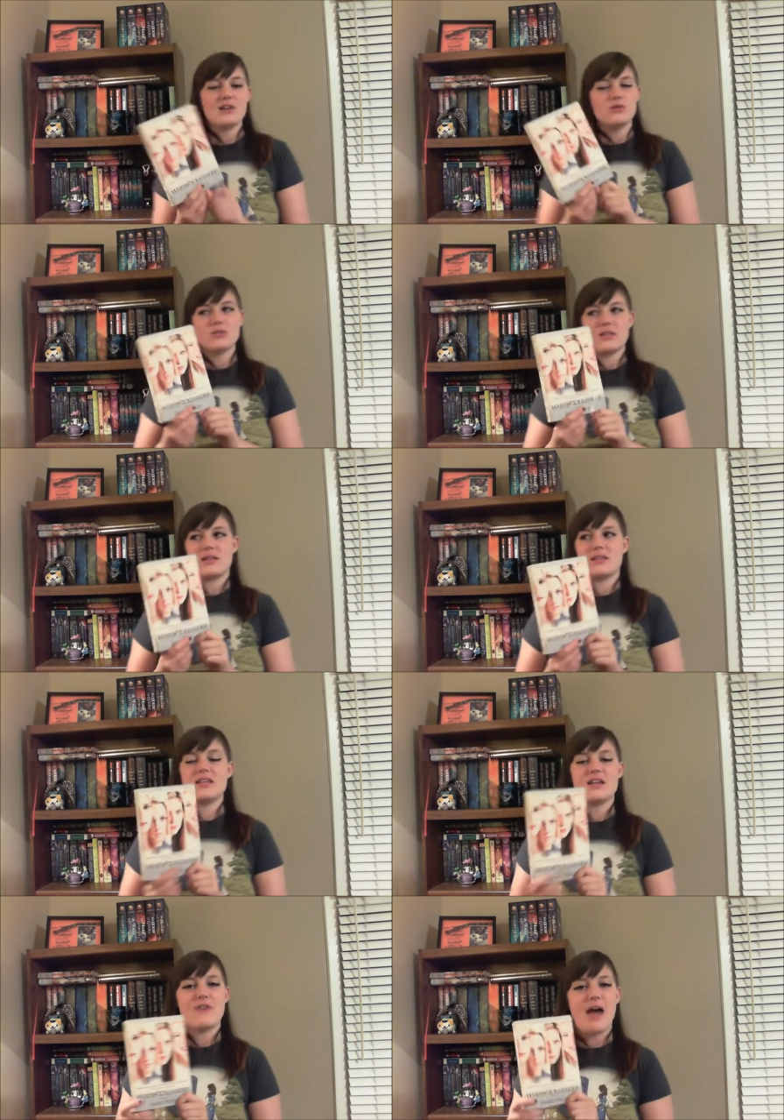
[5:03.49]
I don't
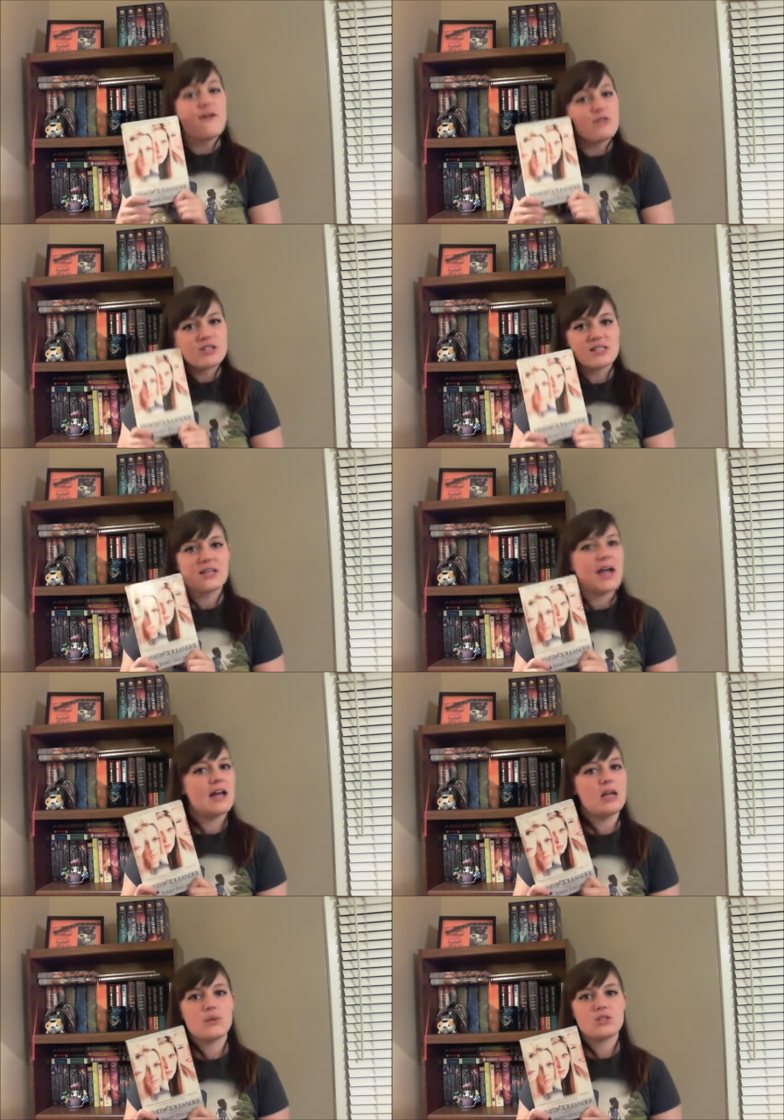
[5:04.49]
think I've ever seen
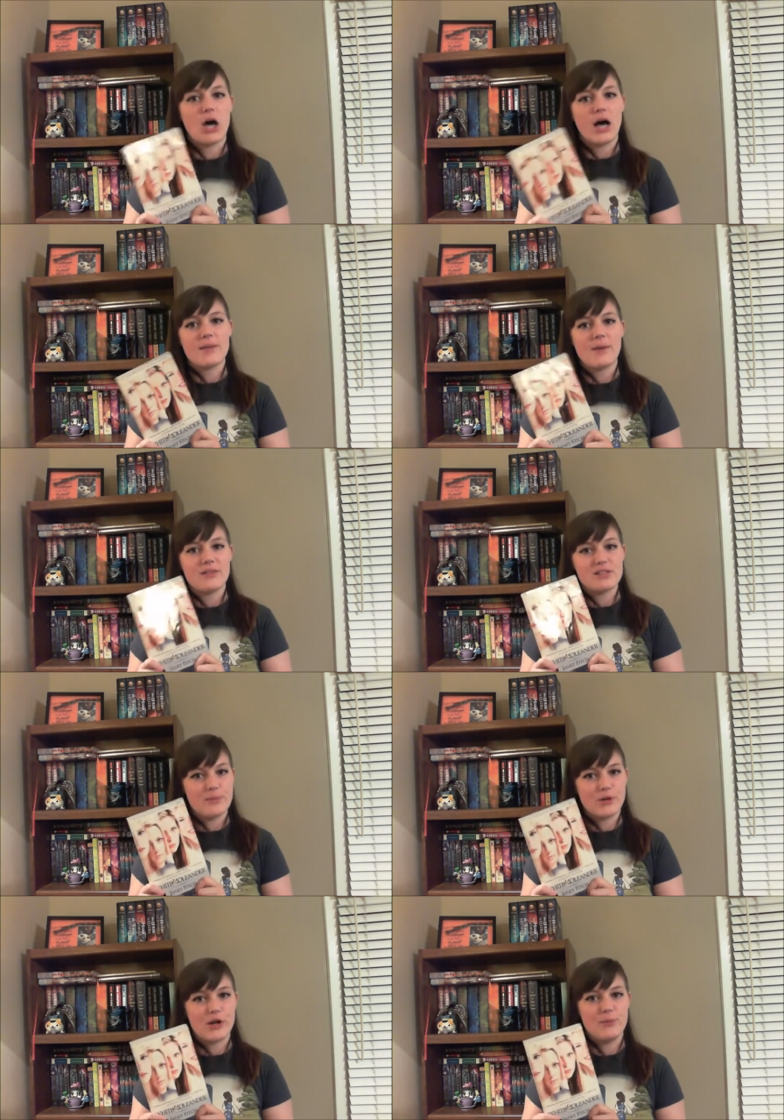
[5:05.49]
anyone talk about this
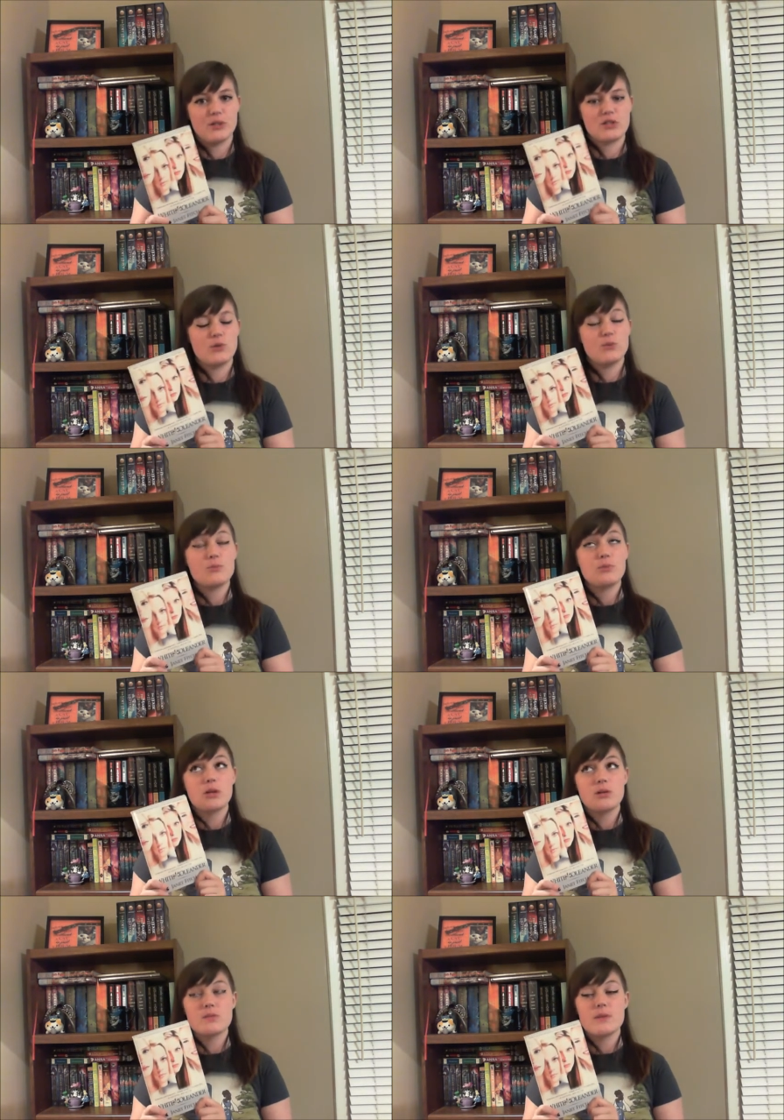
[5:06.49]
book on BookTube, which
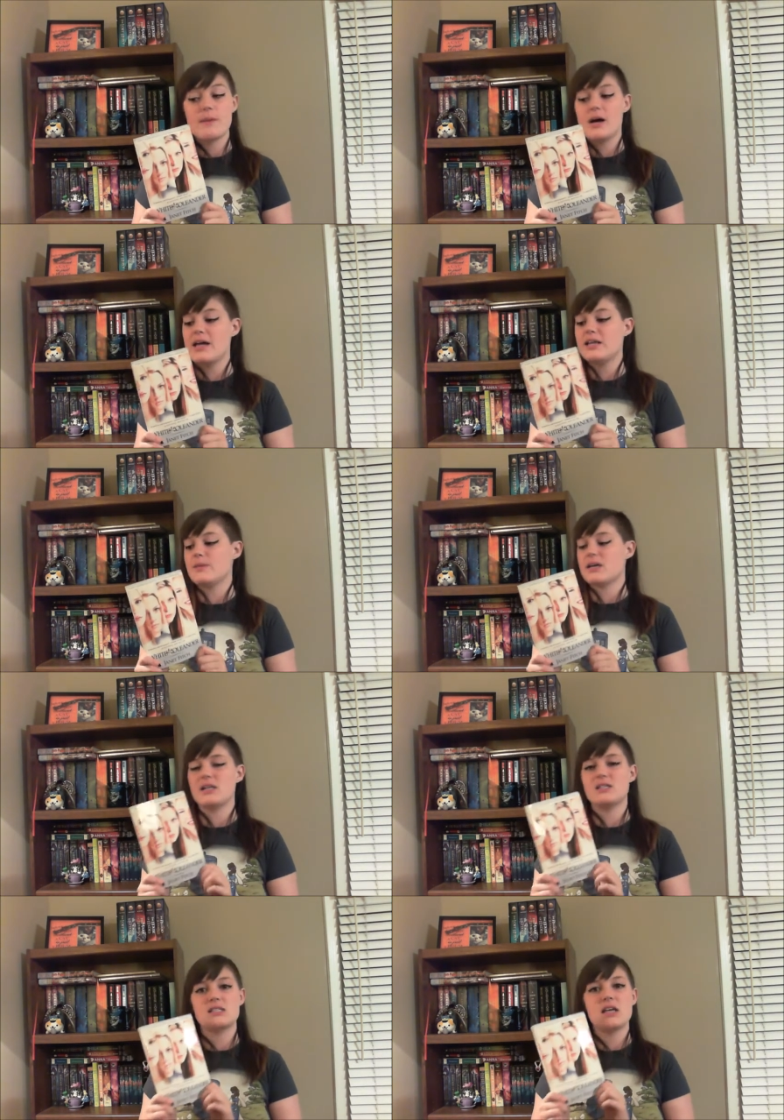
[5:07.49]
blows my mind
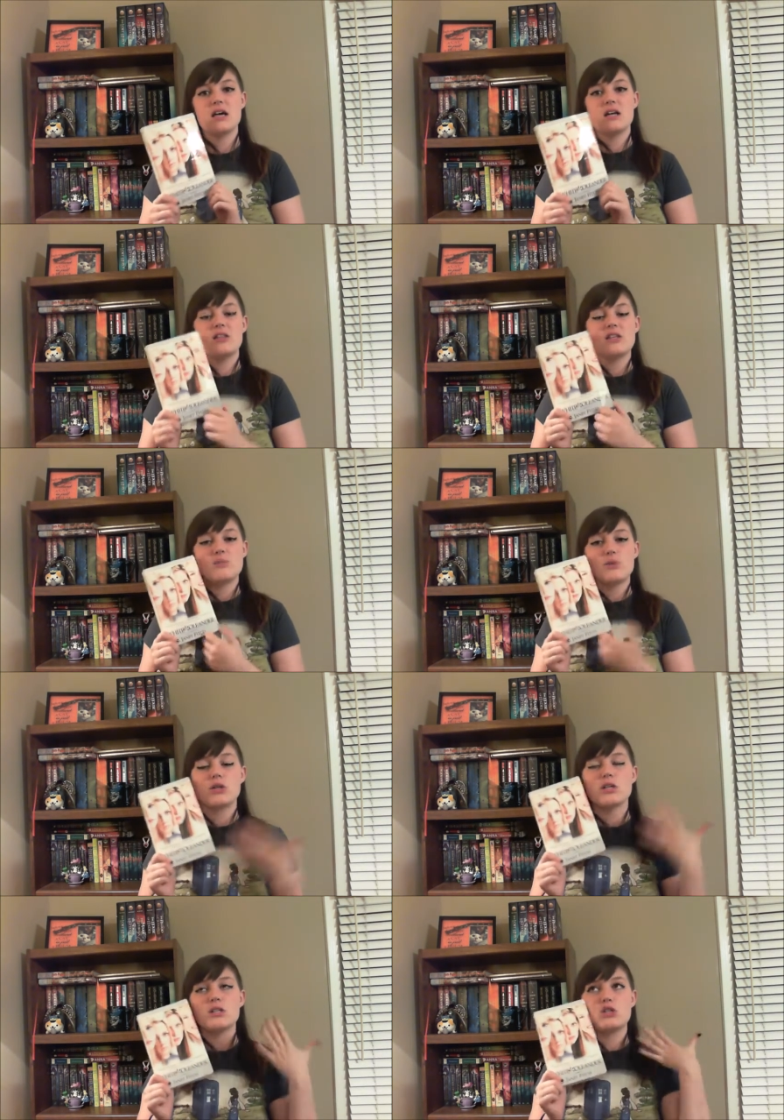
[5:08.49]
because this
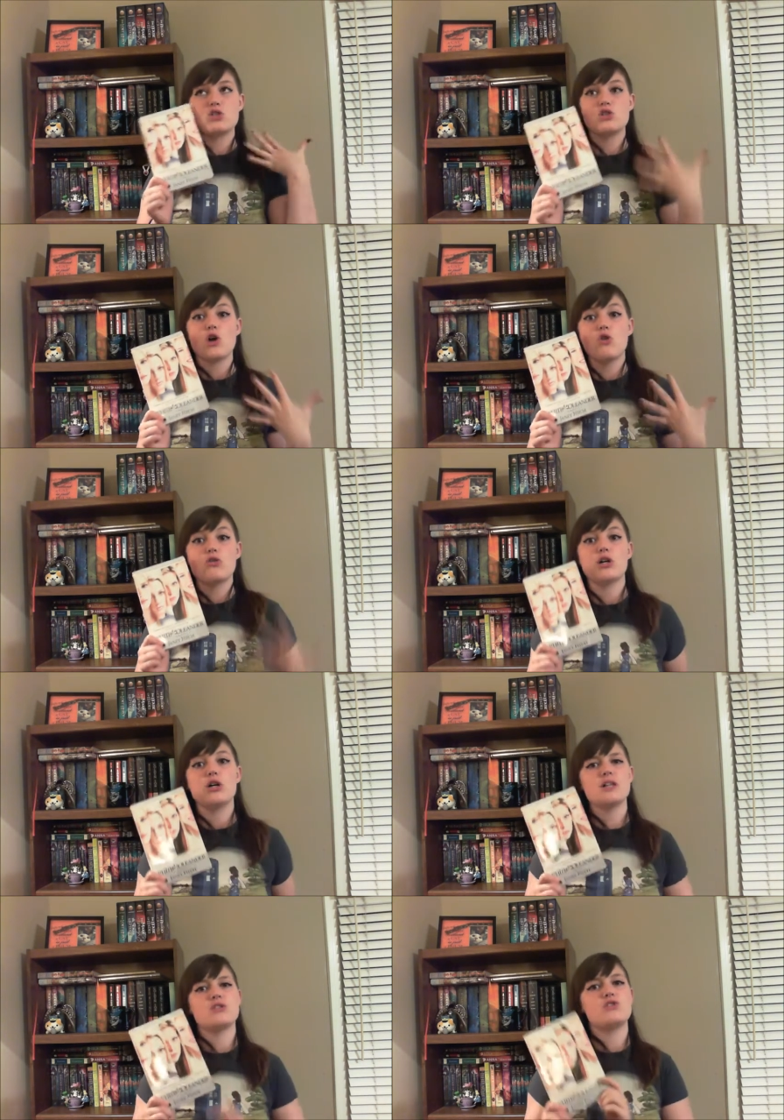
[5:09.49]
book is so
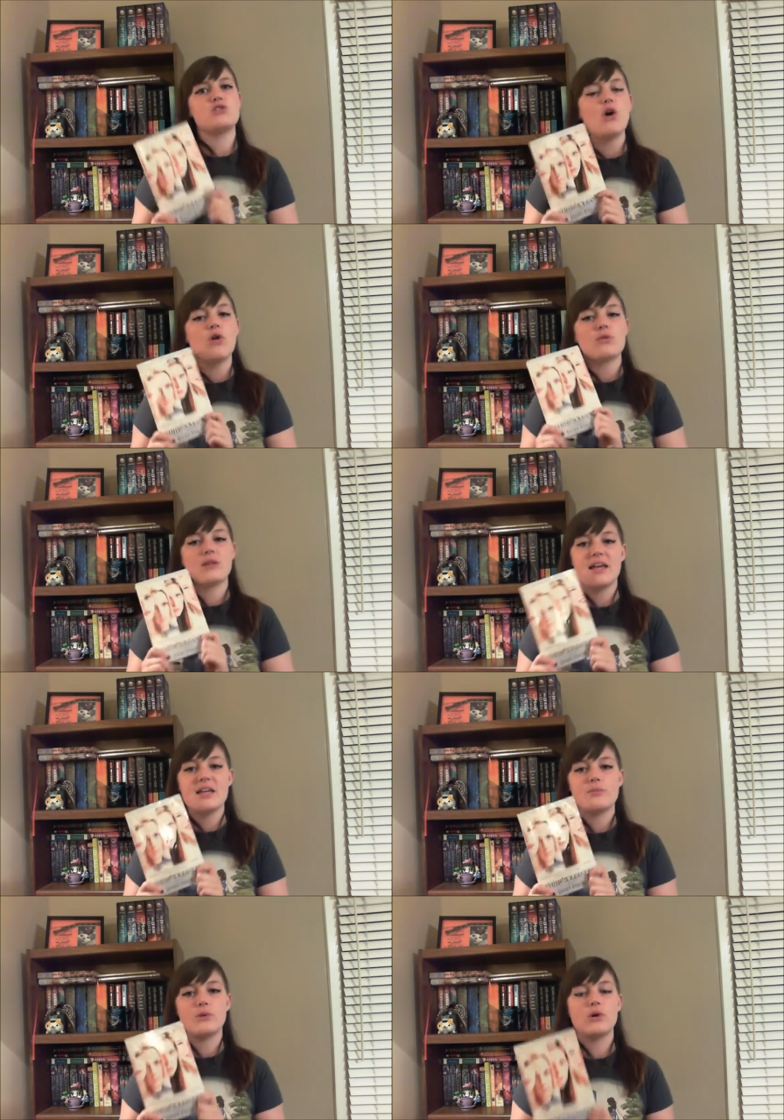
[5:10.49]
good and so
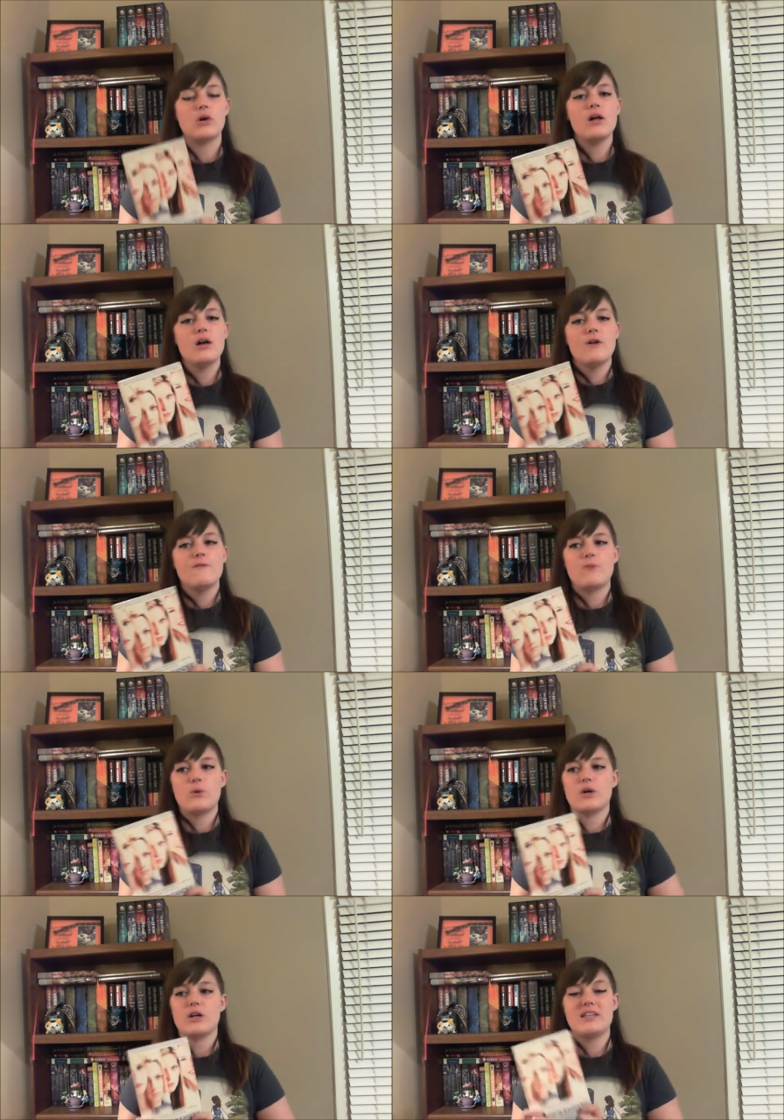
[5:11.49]
relatable
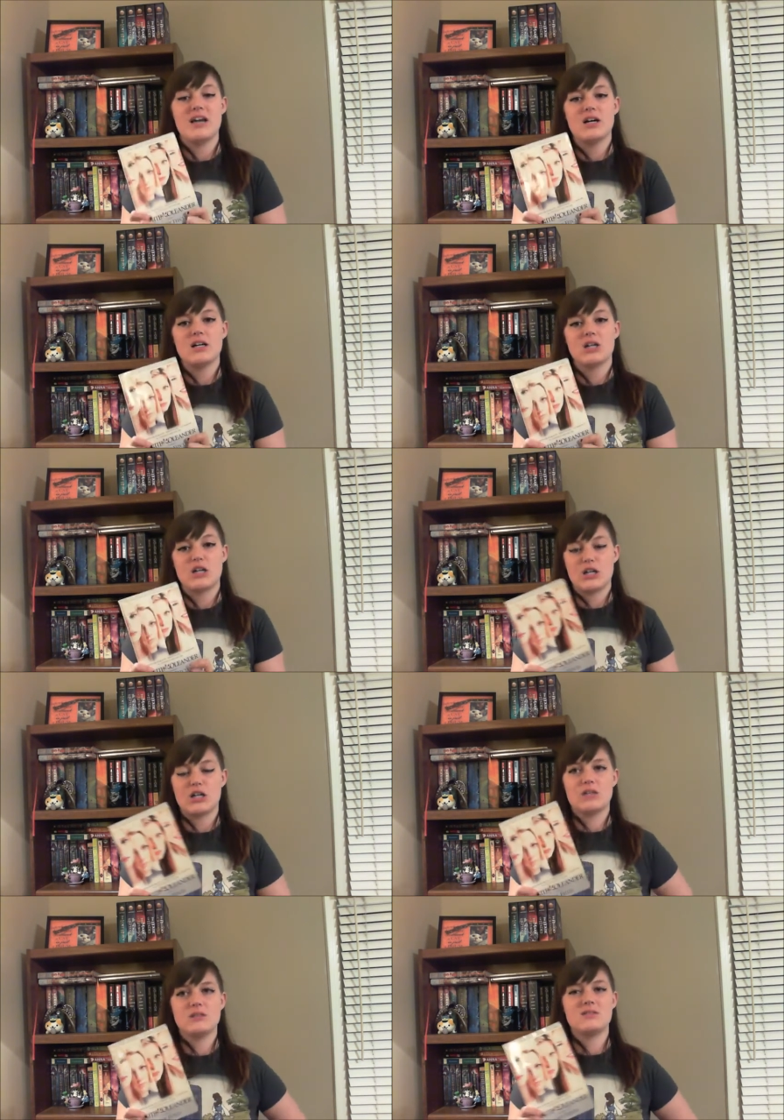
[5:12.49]
for
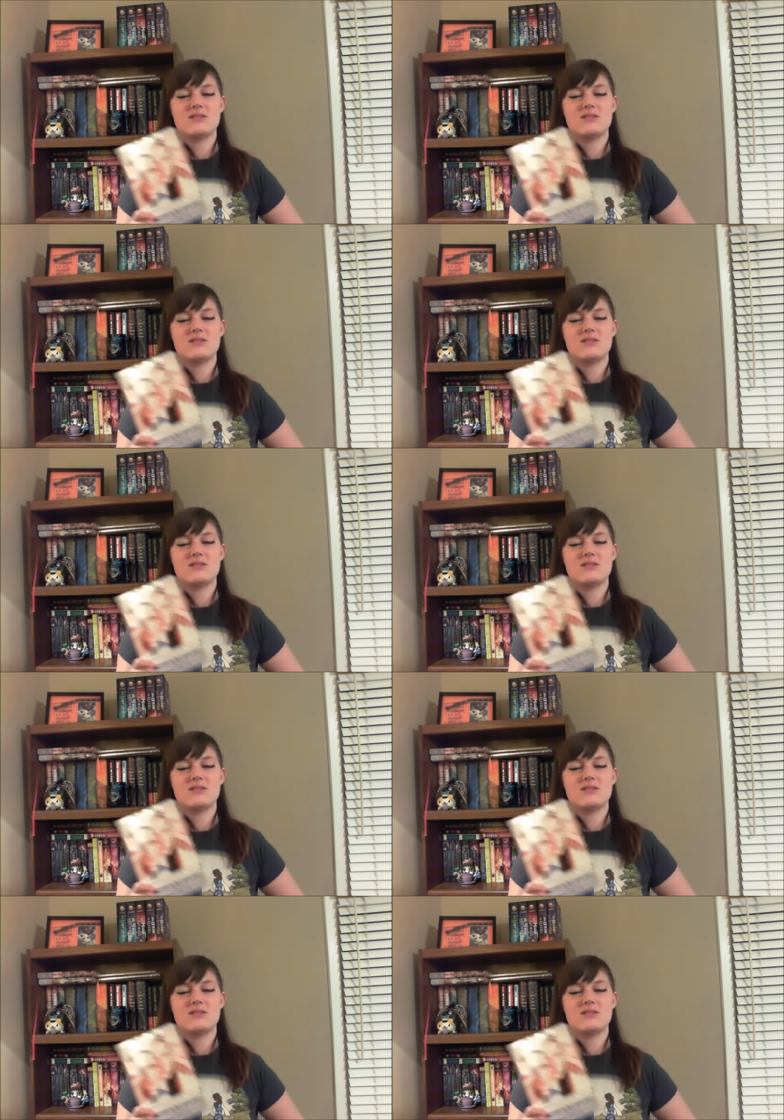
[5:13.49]
younger,